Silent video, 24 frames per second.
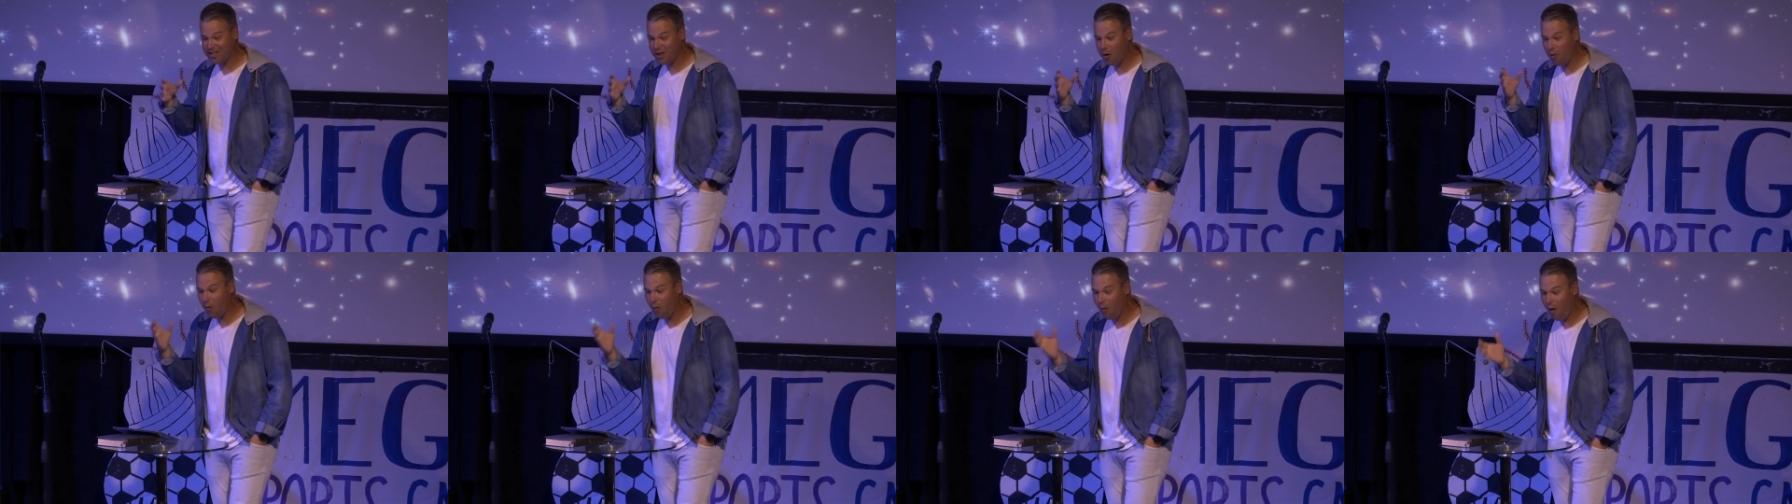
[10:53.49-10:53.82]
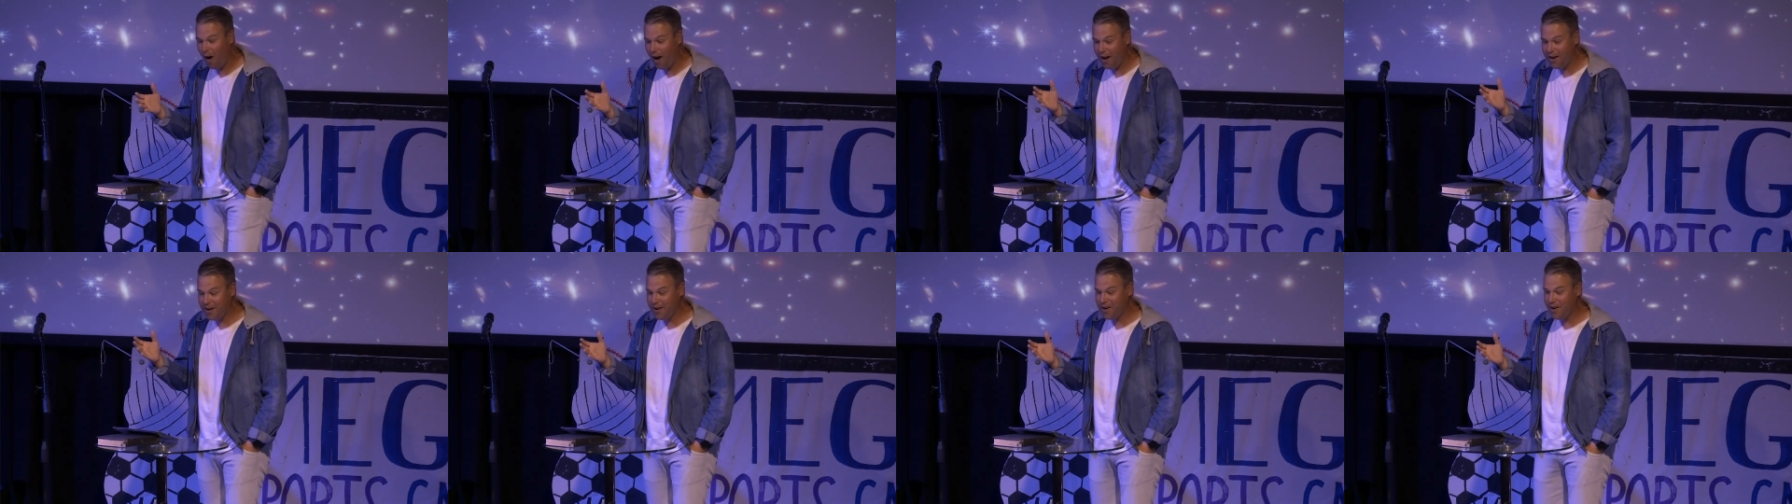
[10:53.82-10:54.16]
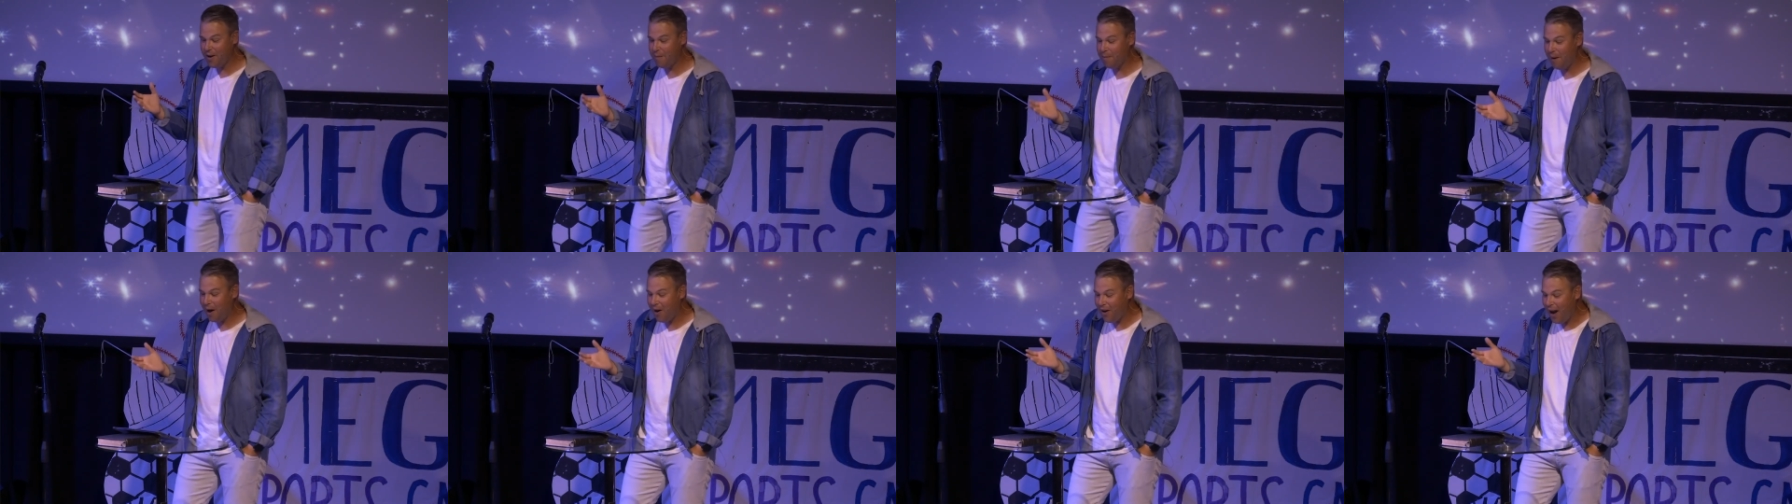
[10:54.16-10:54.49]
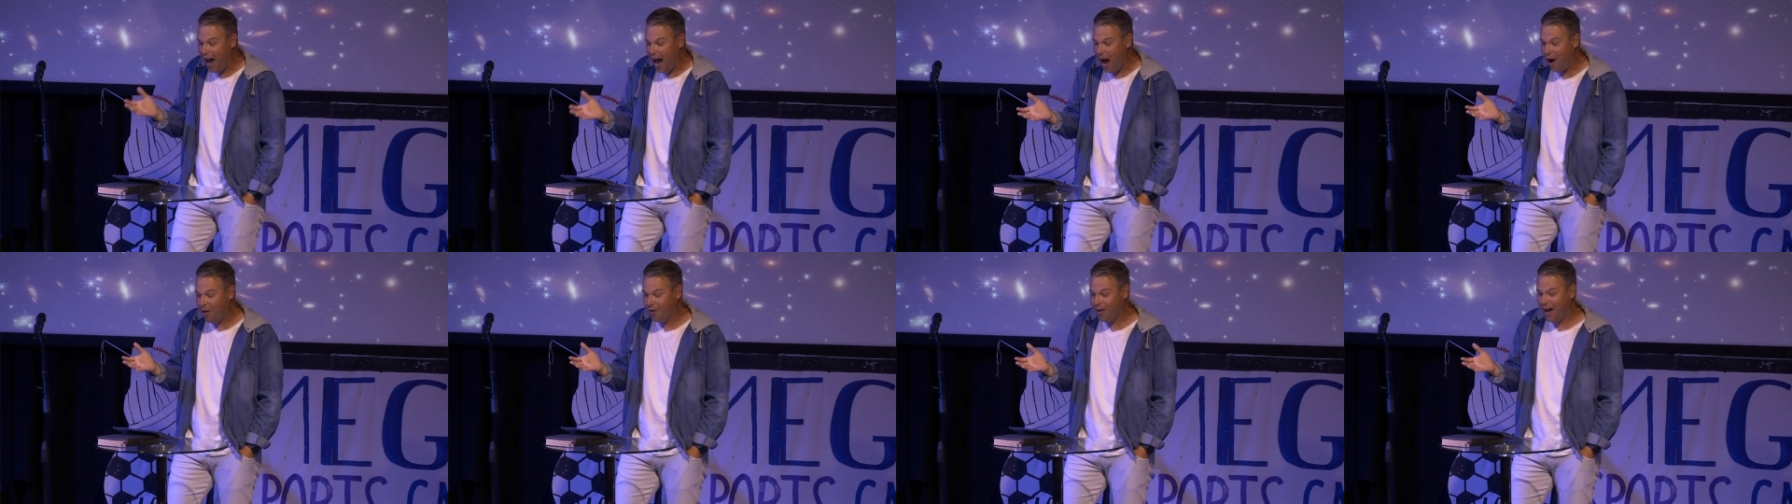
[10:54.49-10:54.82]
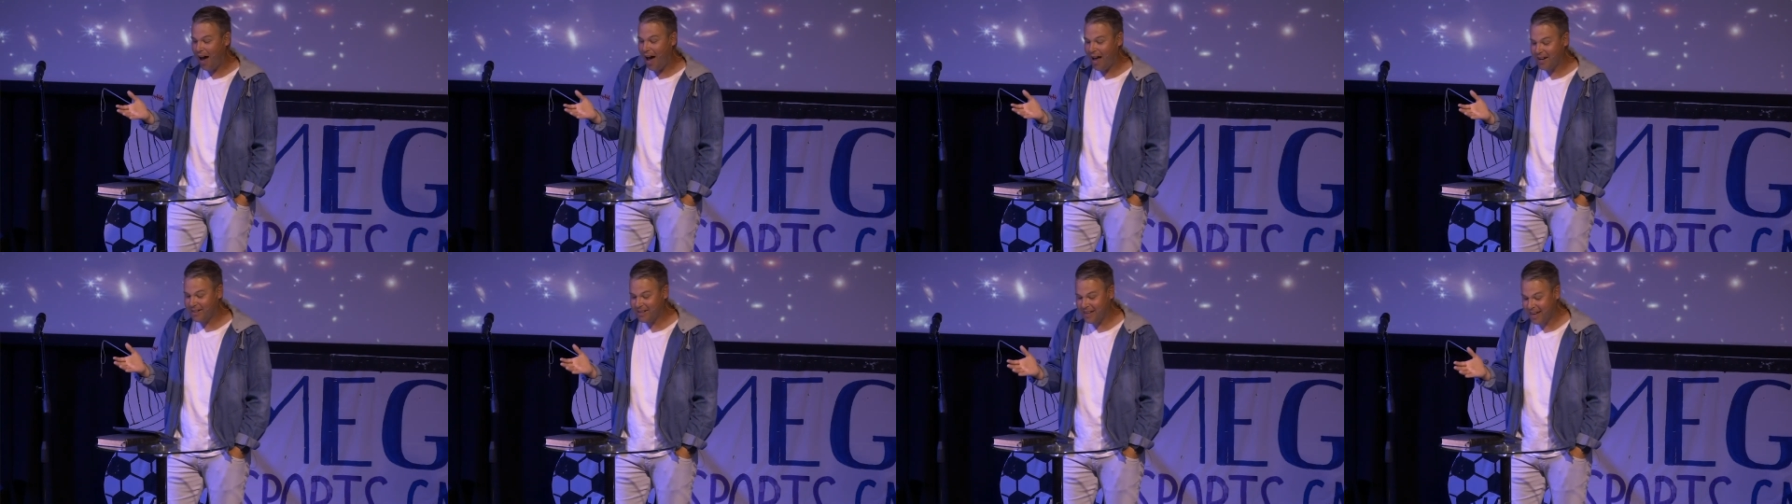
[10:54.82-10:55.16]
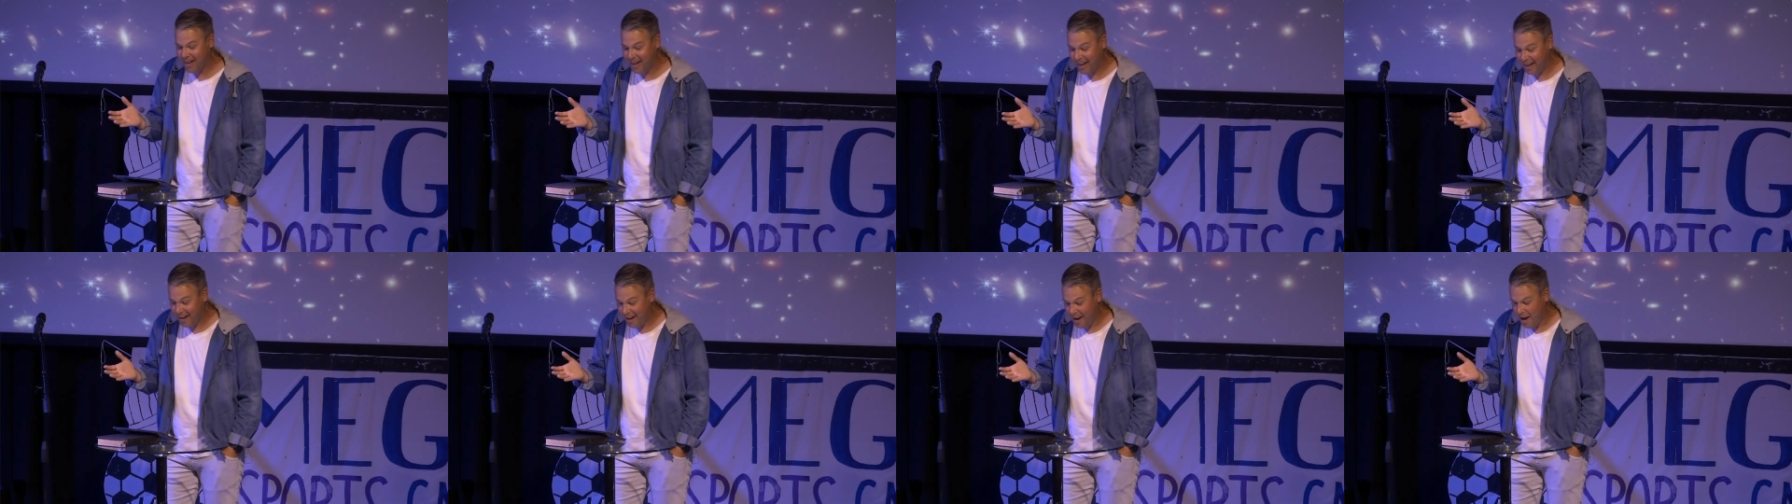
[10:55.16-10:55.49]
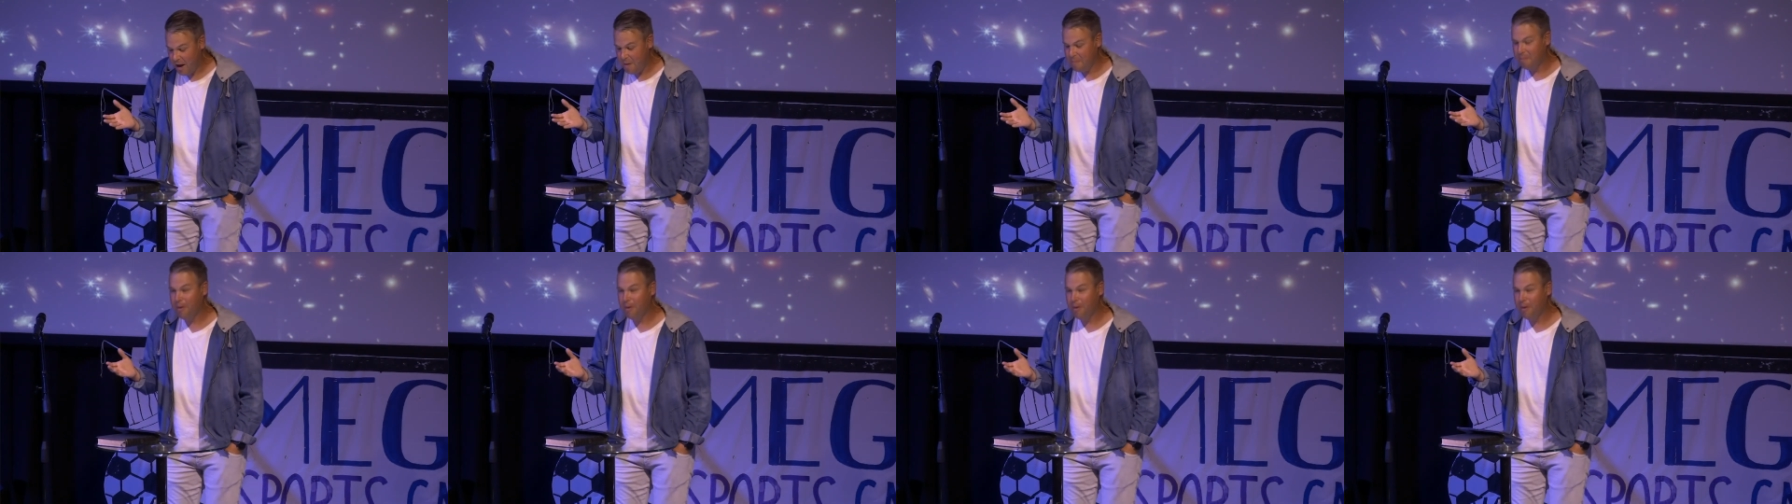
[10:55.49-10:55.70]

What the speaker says: to wonder about how God did it,